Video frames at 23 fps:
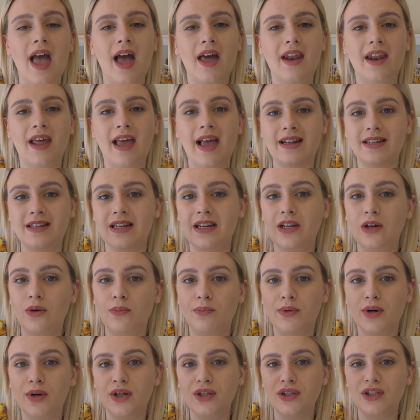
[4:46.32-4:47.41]
and I had a little
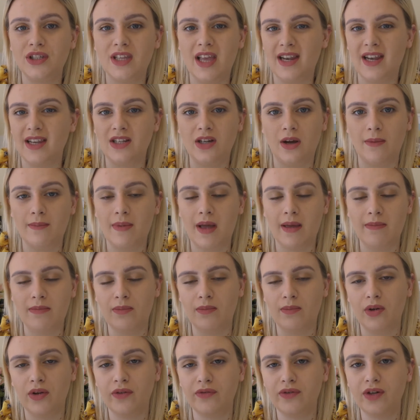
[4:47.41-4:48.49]
button, so anytime baby
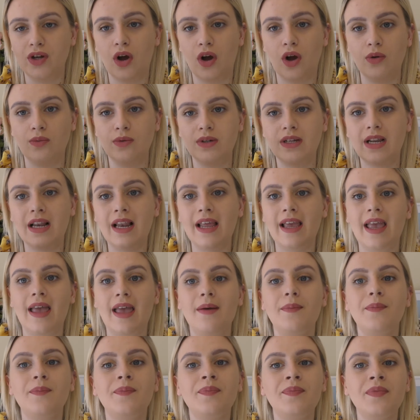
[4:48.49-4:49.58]
moved, I would click
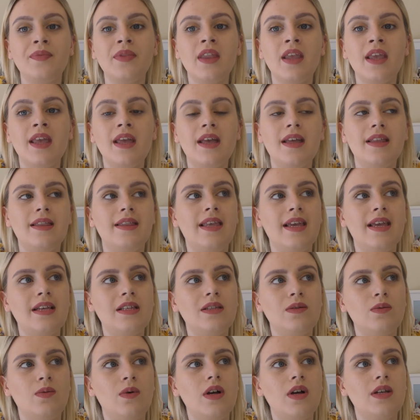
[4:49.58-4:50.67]
it.
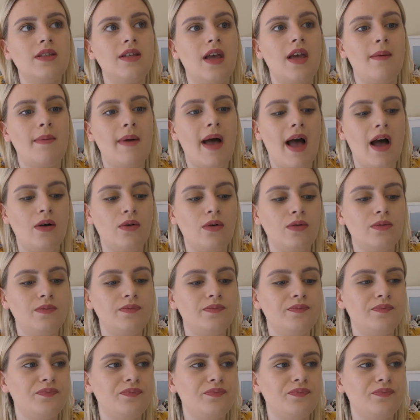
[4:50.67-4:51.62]
This was about